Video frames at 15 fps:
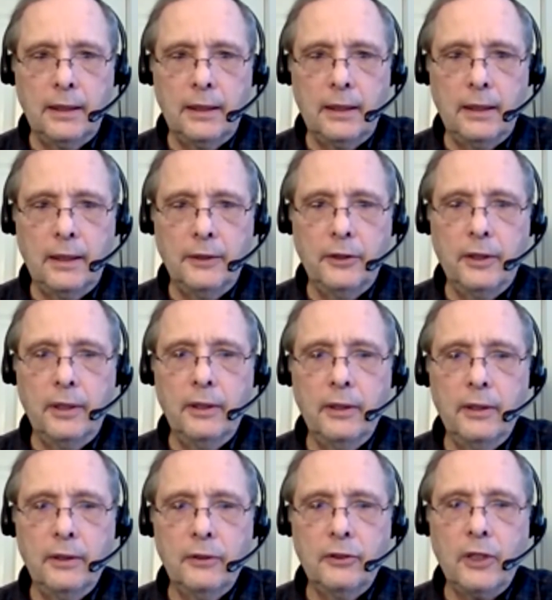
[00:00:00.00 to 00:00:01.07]
uh,
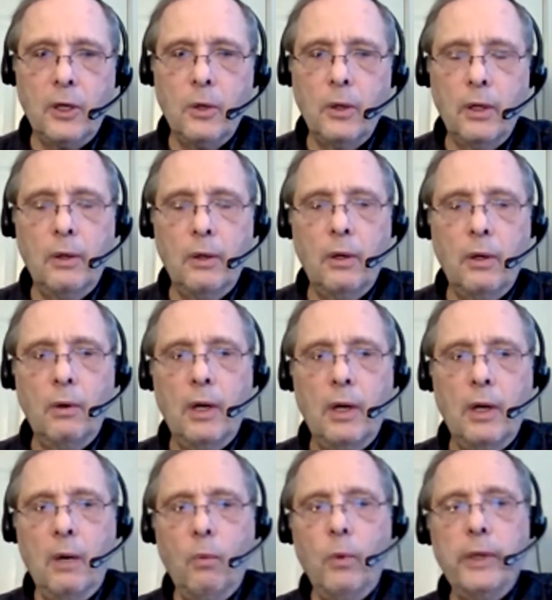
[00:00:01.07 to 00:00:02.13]
so
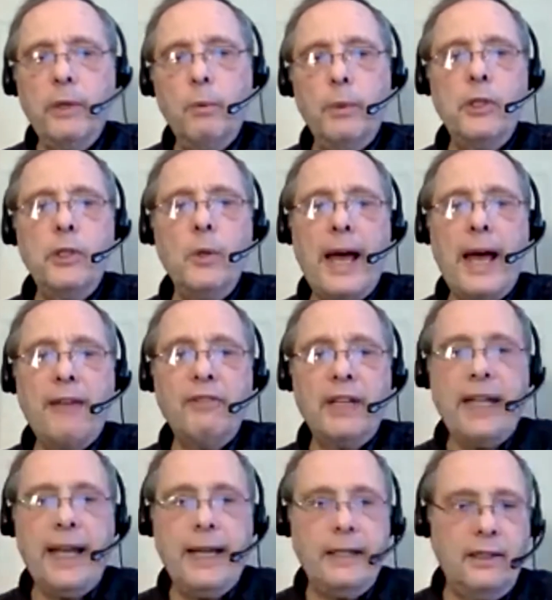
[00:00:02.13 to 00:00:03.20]
would, would you
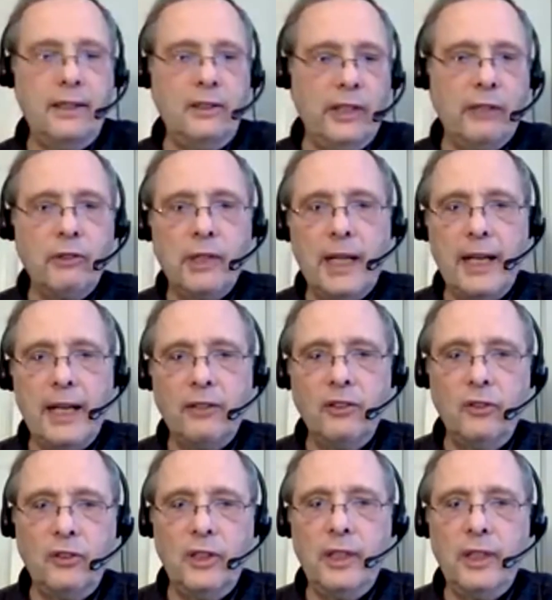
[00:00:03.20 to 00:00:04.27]
advocate decentralizing
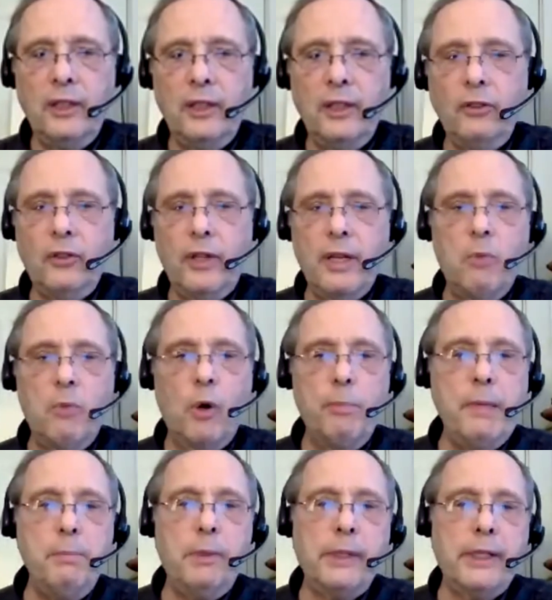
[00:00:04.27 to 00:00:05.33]
cities so that more
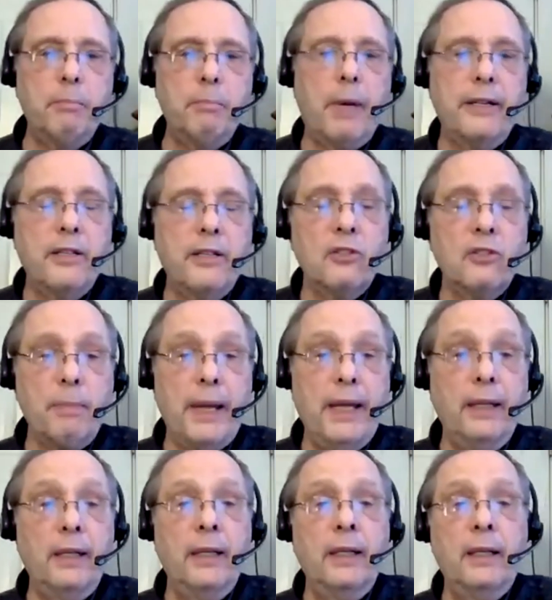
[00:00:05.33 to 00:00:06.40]
people can
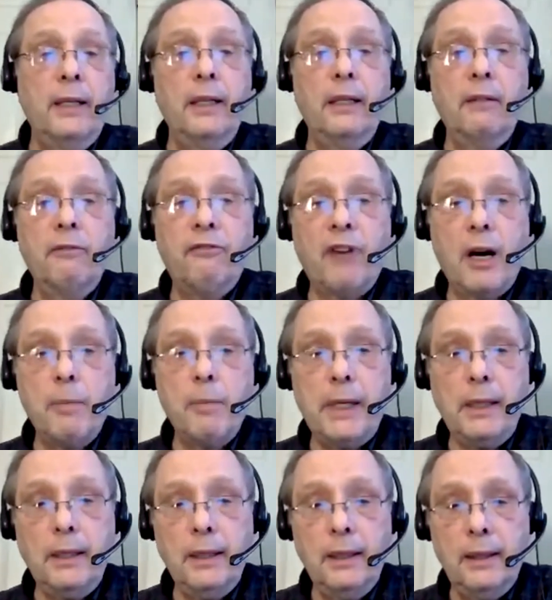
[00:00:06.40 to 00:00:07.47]
participate in farming?